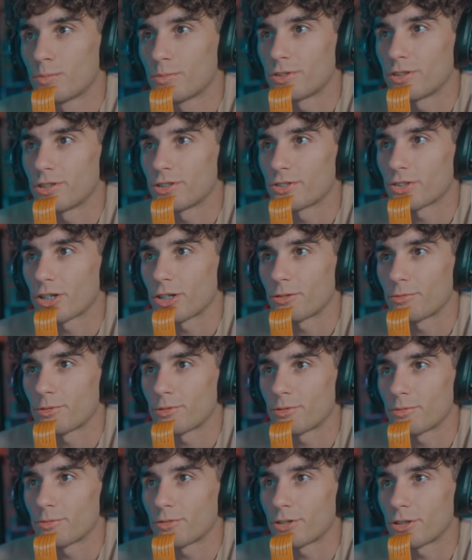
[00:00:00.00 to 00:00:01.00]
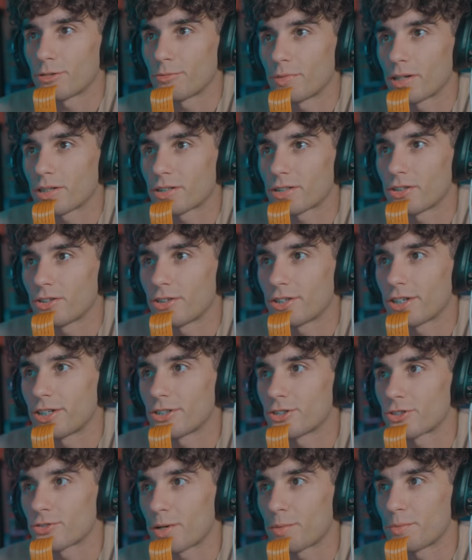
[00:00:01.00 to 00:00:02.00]
Please write, write back, Terri. You
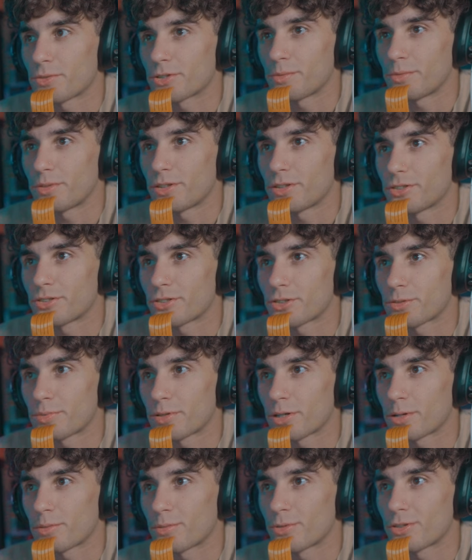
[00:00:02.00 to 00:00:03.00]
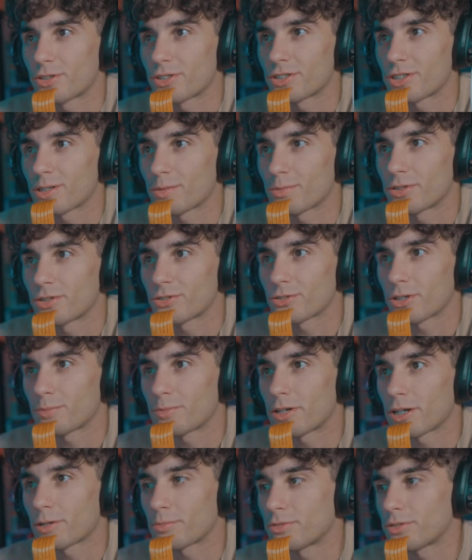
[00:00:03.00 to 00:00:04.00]
can't just write me something and just appear on words. Like, please write
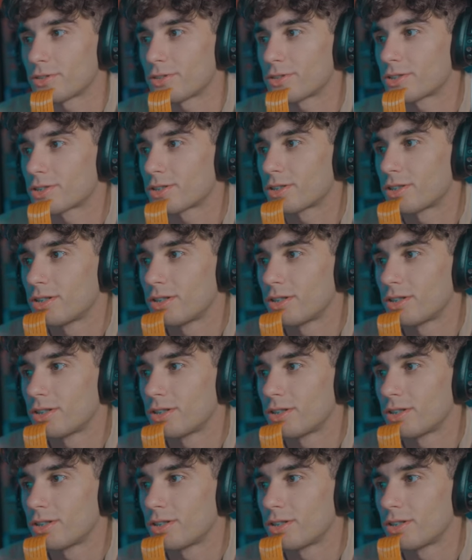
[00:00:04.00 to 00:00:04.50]
back, please.